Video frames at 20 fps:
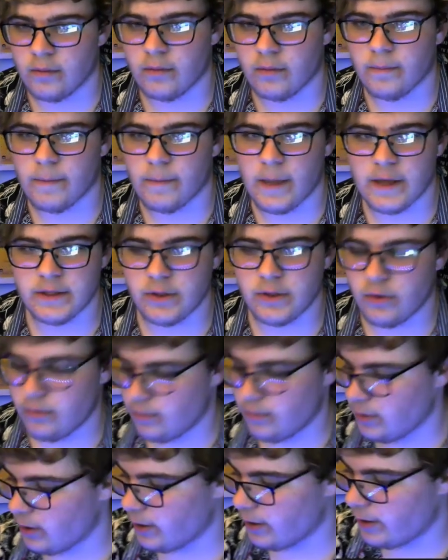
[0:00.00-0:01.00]
That's dope.
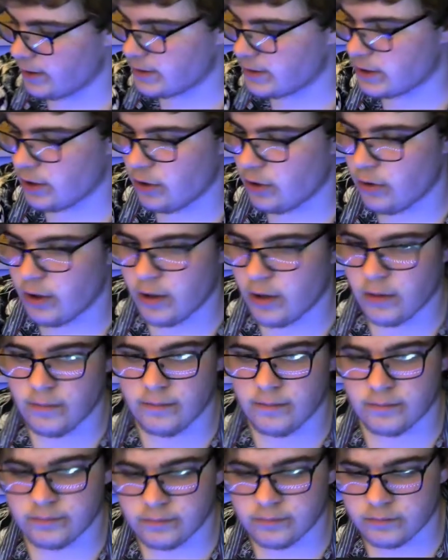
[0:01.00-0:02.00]
All right, so
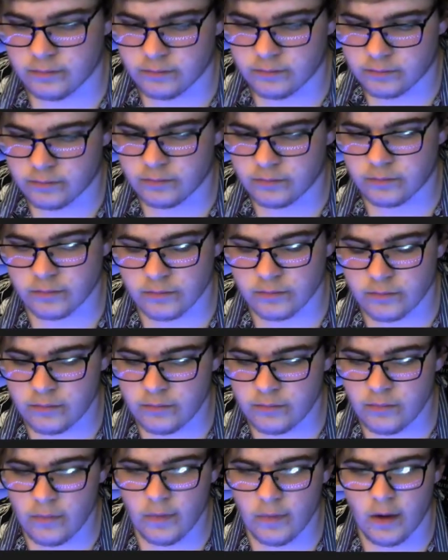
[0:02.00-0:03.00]
um,
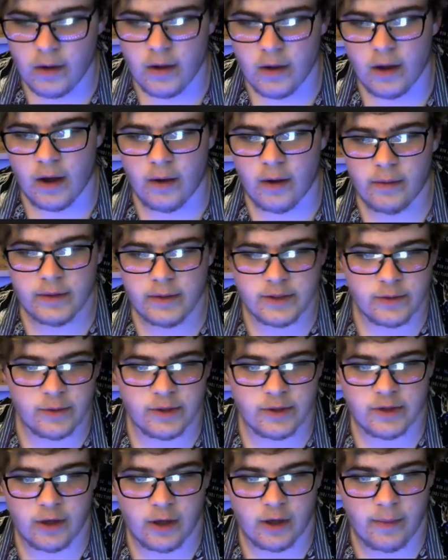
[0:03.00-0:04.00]
I also want to talk